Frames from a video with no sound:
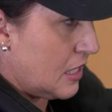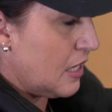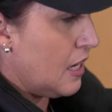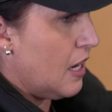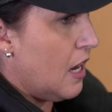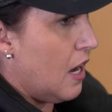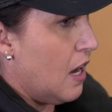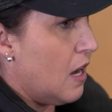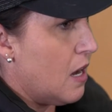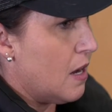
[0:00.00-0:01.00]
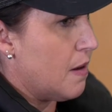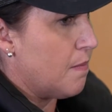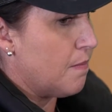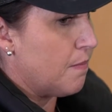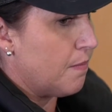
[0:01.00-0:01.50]
Makes
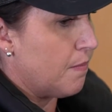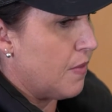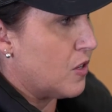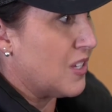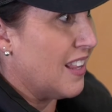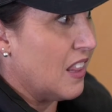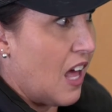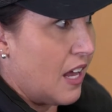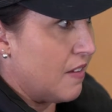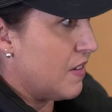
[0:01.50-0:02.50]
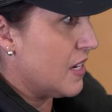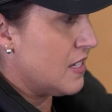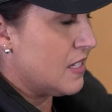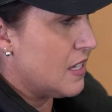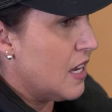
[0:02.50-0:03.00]
it tricky. There's a lot of us.